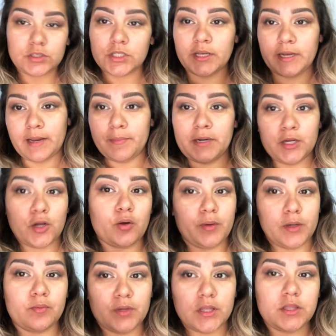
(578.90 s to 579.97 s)
Today I'm gonna go
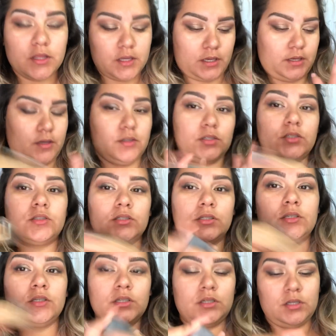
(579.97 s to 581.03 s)
in with the
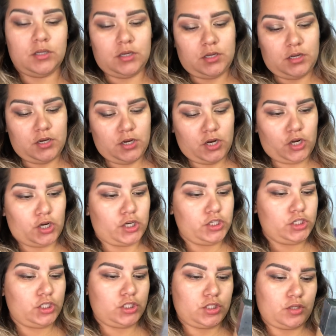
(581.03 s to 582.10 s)

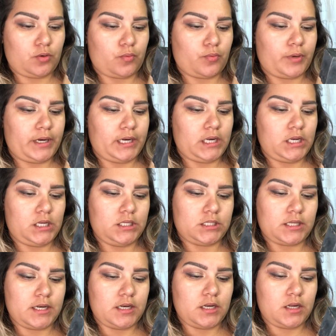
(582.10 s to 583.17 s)
NARS Radiant
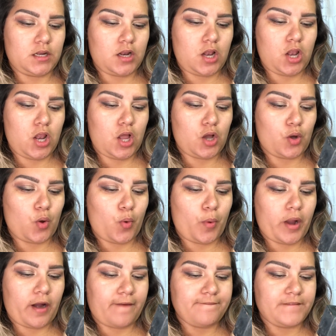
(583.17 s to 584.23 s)

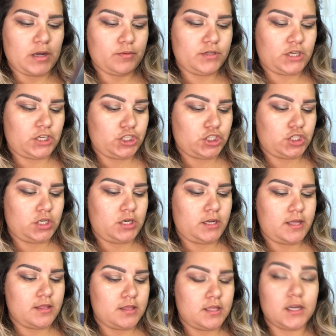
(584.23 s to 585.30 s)
Longwear Foundation
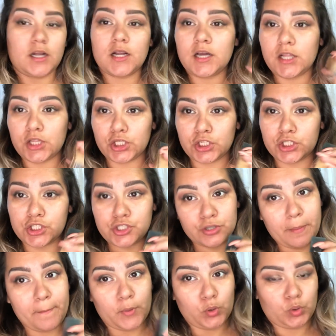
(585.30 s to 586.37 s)
in the color
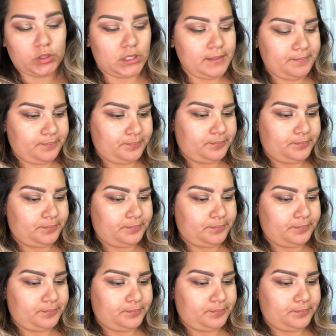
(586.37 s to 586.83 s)
Stromboli.